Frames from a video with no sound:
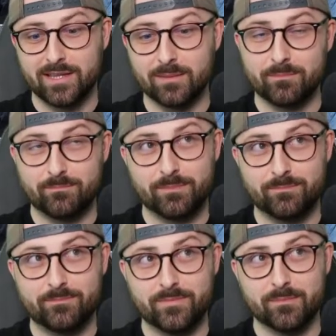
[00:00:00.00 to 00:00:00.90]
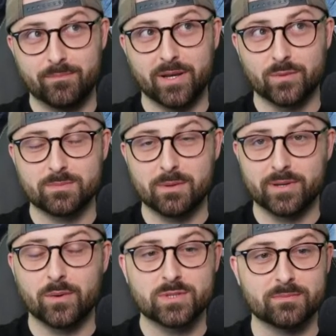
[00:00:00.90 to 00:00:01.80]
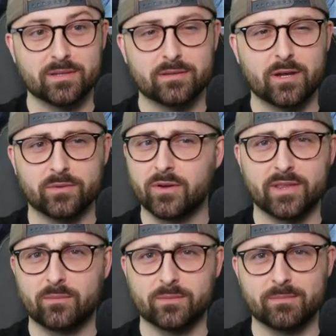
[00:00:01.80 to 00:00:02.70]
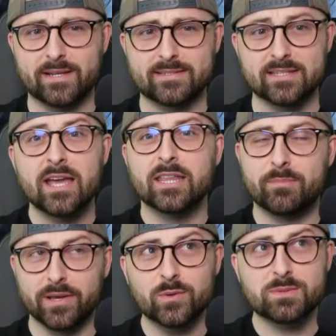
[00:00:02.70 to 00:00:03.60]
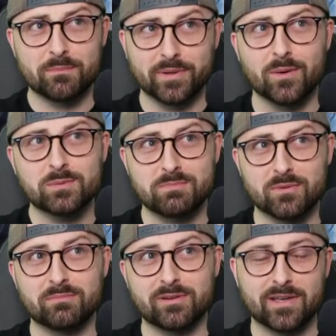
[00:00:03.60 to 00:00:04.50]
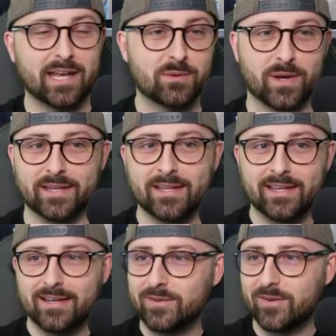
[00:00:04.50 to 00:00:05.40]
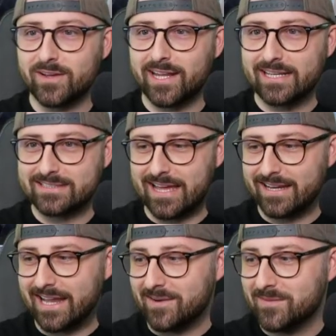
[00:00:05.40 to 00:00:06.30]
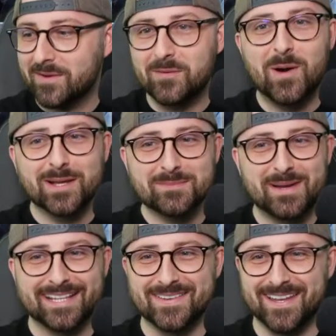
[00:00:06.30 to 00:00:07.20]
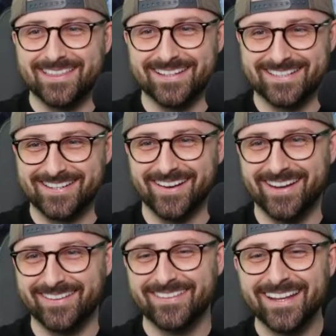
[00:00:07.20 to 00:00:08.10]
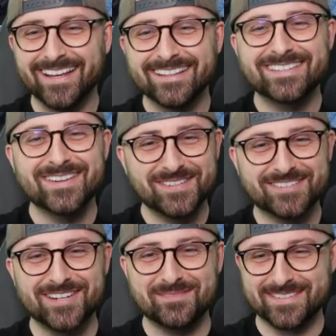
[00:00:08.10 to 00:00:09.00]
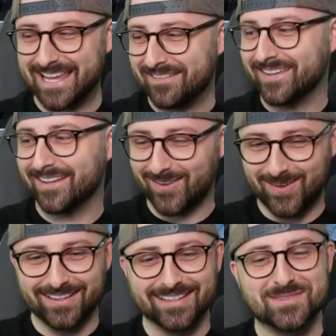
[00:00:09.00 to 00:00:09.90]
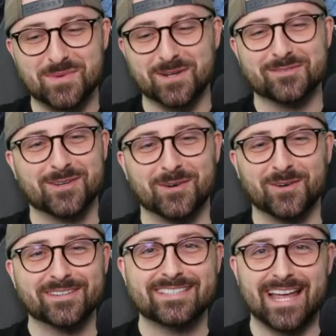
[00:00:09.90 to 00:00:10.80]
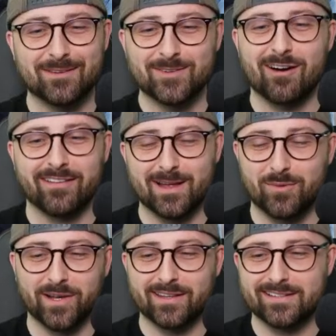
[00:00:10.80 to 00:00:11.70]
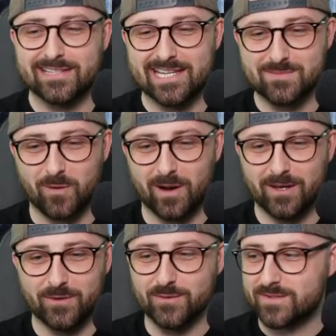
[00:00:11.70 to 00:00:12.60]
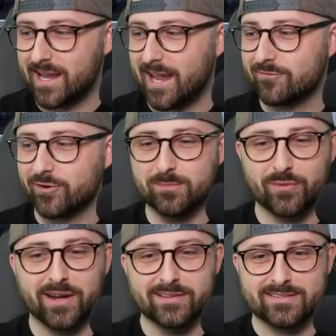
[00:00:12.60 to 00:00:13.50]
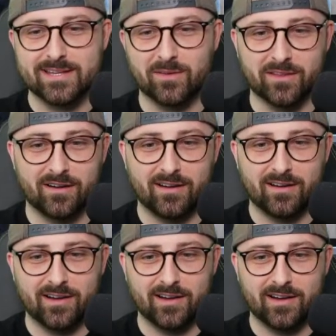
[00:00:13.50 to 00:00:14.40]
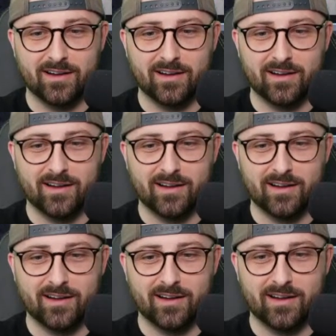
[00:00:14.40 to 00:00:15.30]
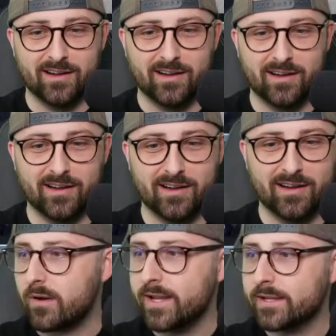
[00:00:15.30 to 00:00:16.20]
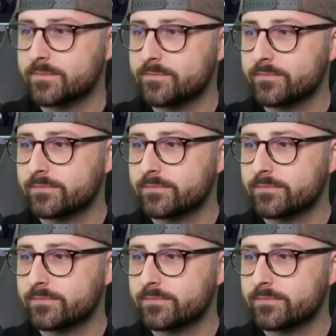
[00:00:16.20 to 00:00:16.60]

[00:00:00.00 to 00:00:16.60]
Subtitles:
The penultimate. No, not that would make sense. The penultimate would be... Anyway, we're not going to get into that now. Welcome back to another stream. 2 streams left, including this one, of course. And we are at that point of the season where I lose every brain cell that I once had. Floating mic.